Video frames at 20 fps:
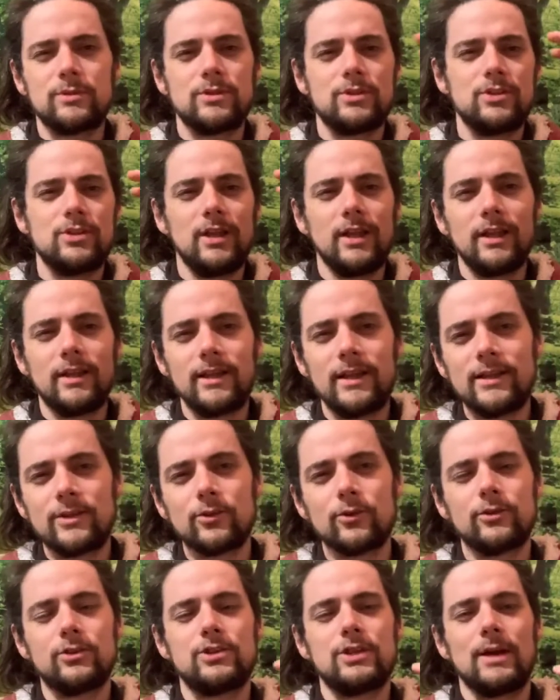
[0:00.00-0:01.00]
little
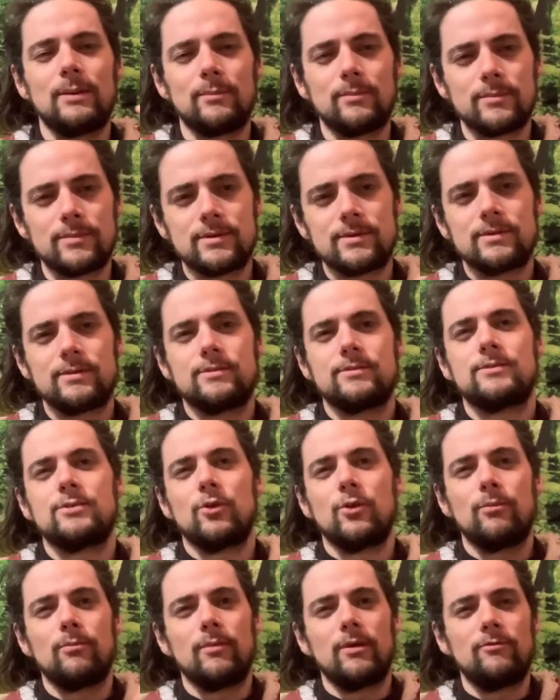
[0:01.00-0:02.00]
jumps. So
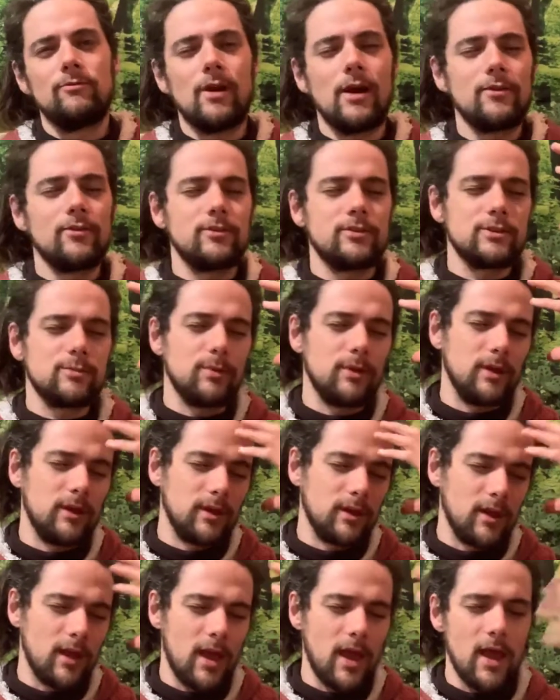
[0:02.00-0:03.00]
rather than just being
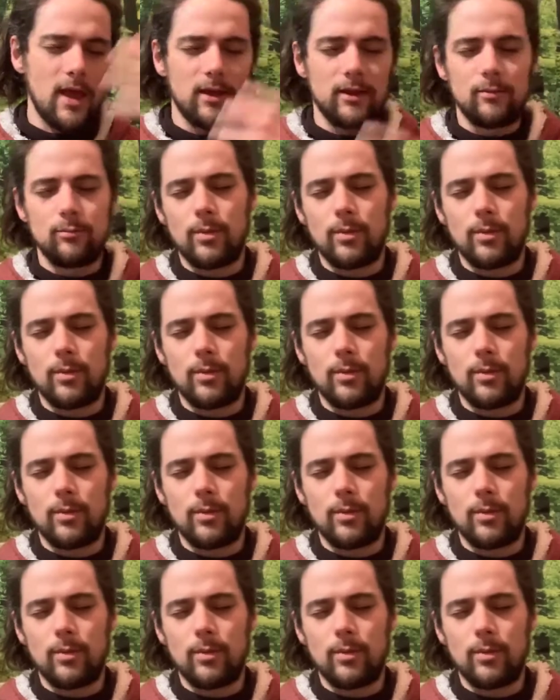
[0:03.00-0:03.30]
head,